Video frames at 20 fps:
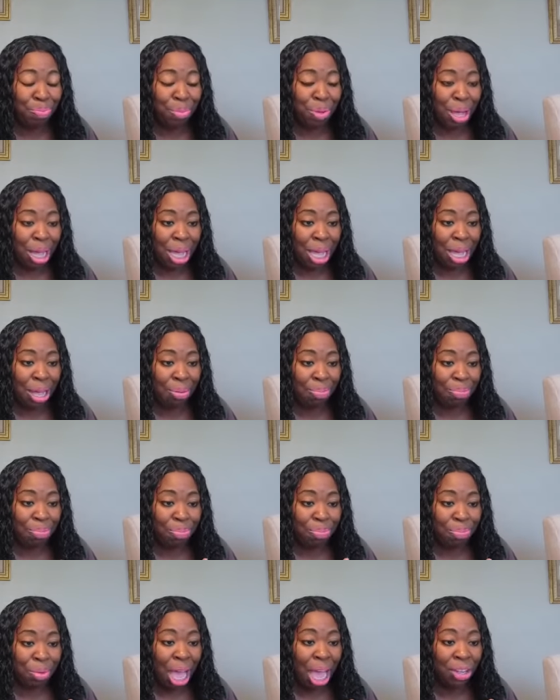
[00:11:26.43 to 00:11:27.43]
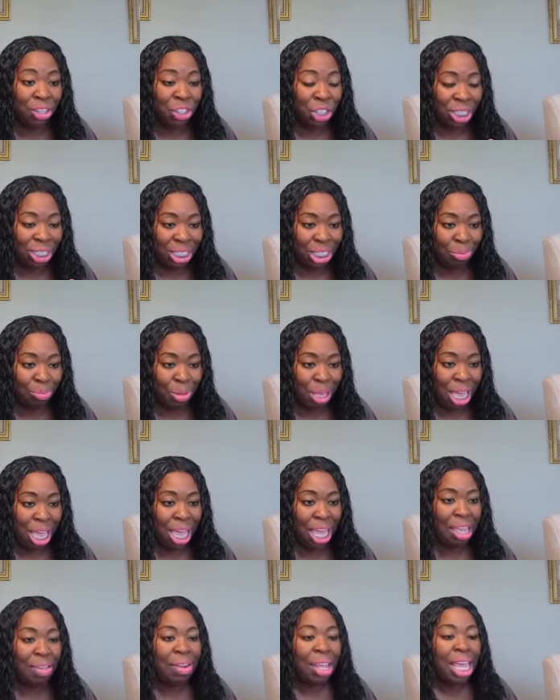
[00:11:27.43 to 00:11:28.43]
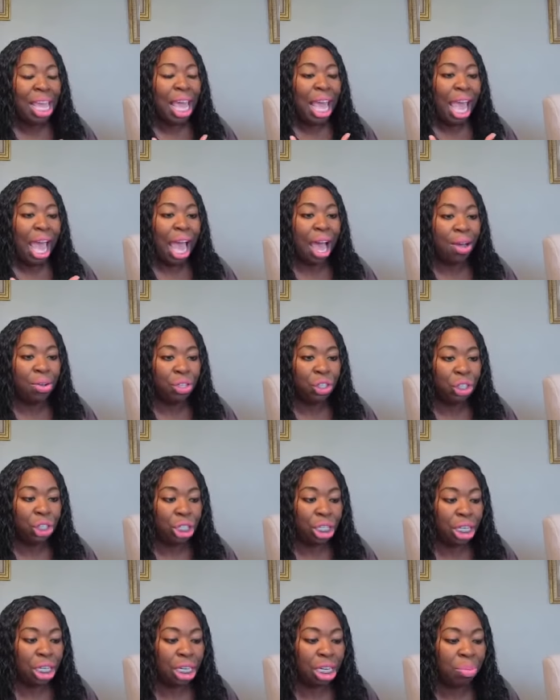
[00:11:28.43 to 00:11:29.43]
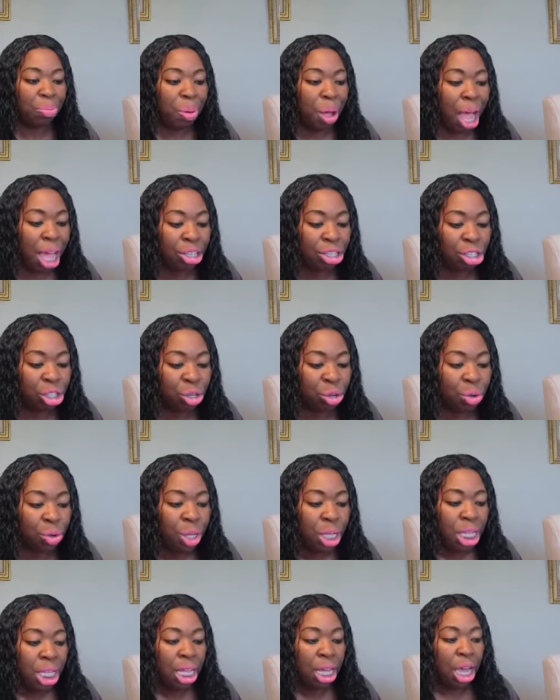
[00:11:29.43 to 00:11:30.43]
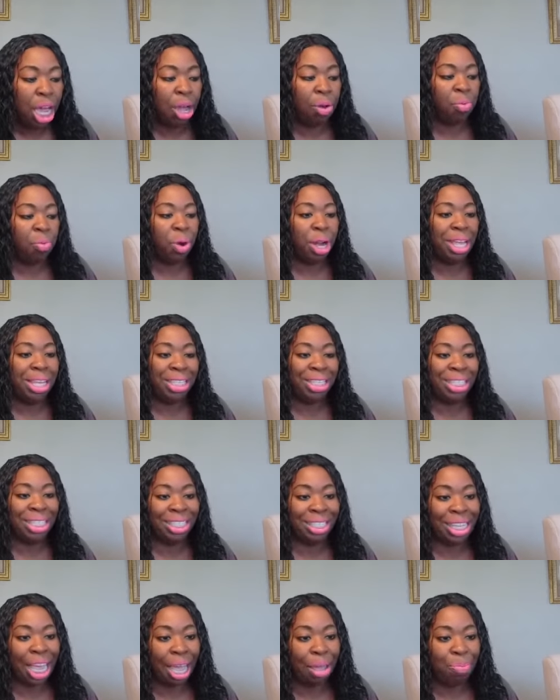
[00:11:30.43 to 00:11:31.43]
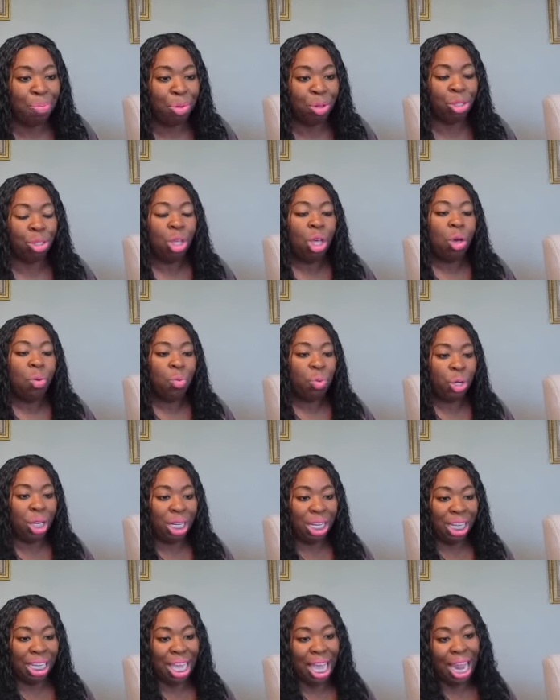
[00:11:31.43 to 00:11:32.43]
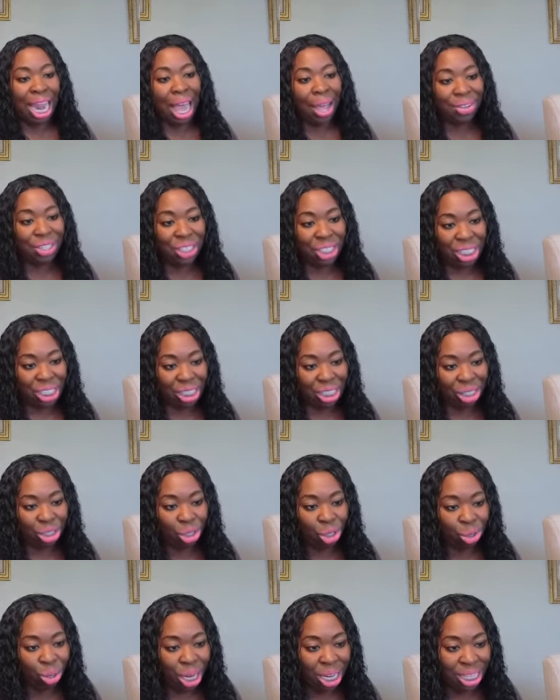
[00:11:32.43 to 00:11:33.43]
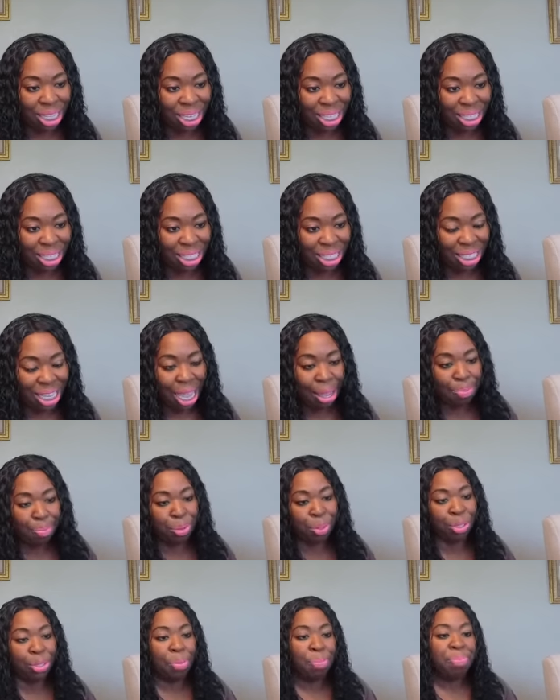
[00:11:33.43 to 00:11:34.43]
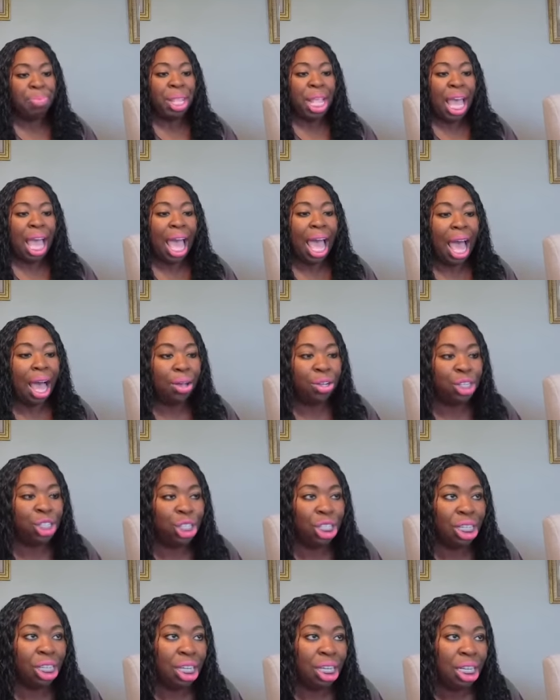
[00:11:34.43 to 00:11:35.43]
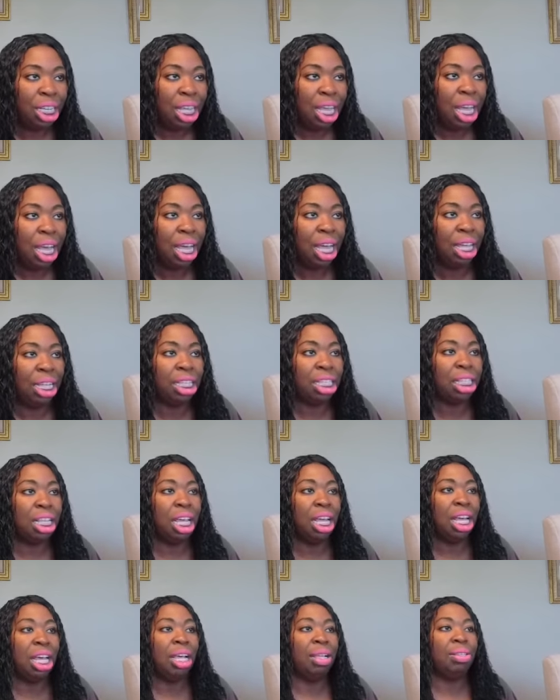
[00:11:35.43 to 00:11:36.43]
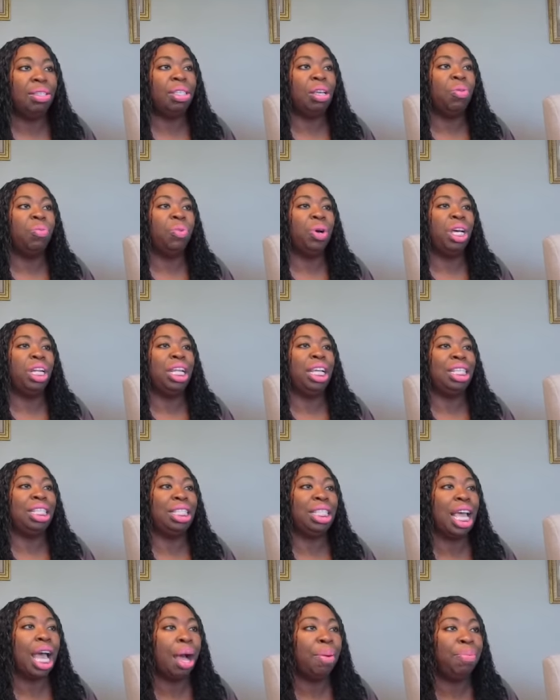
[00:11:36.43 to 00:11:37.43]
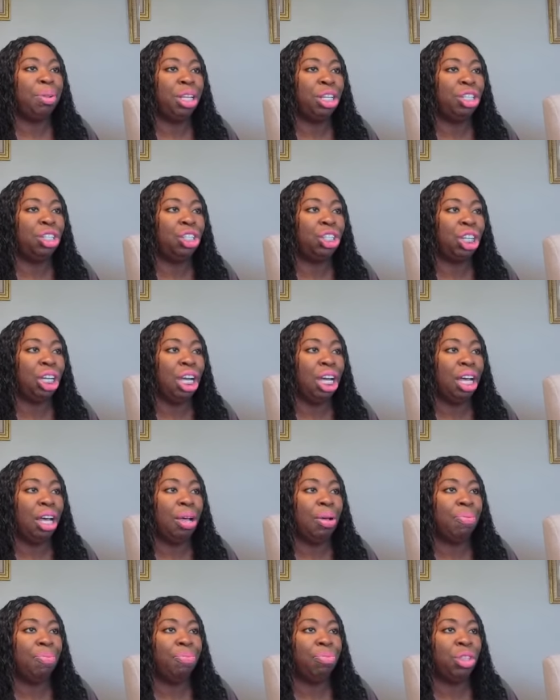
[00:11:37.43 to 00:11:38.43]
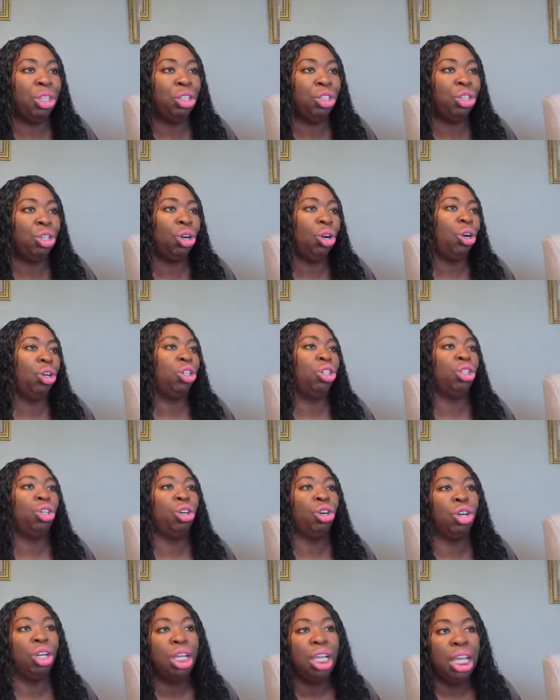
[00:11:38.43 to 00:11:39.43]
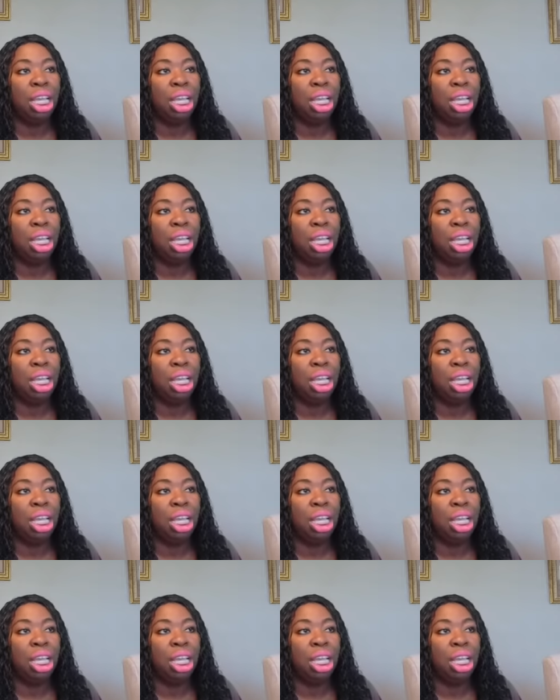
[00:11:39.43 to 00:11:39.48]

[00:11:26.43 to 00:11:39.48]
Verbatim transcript: um, how Jesus behaved. How should an apostle uh, raise disciples? We want to look at how Jesus trained his disciples. How should uh, uh, someone establish um, the church or